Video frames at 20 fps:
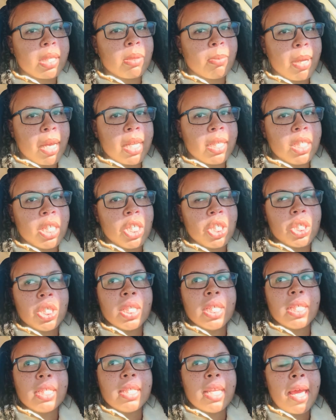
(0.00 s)
to my
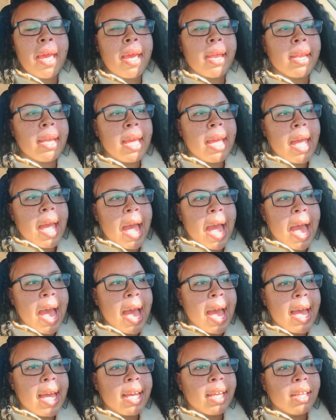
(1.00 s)
attention, is that
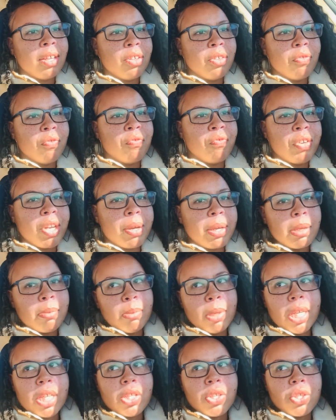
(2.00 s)
I very
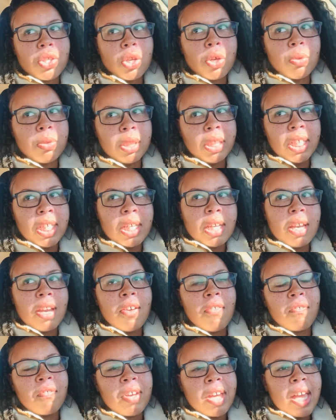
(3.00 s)
much so
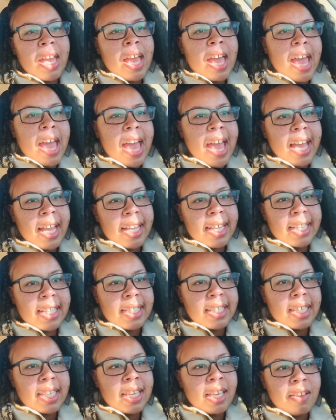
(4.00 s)
live
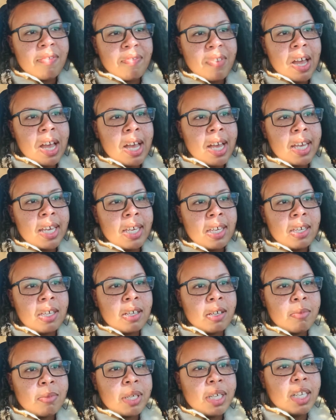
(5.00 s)
as if I
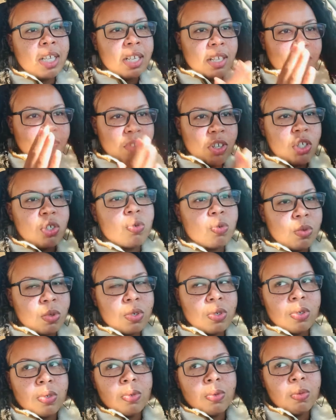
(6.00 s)
am an
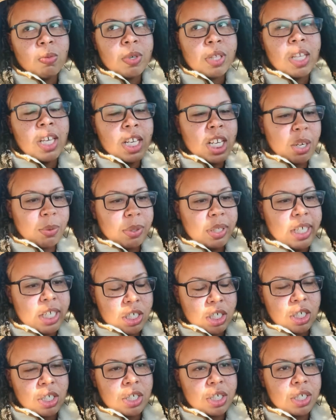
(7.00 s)
individual within a
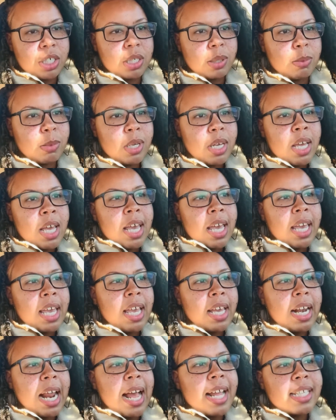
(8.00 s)
relationship.
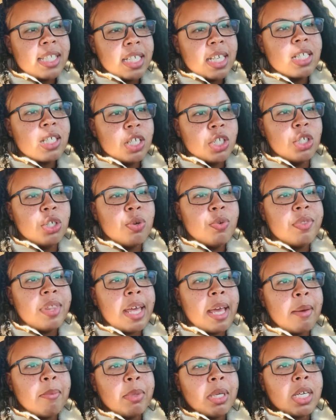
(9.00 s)
And I tend to do
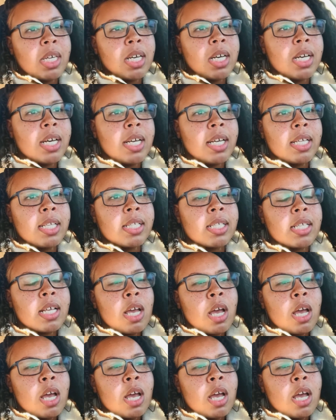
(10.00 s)
that because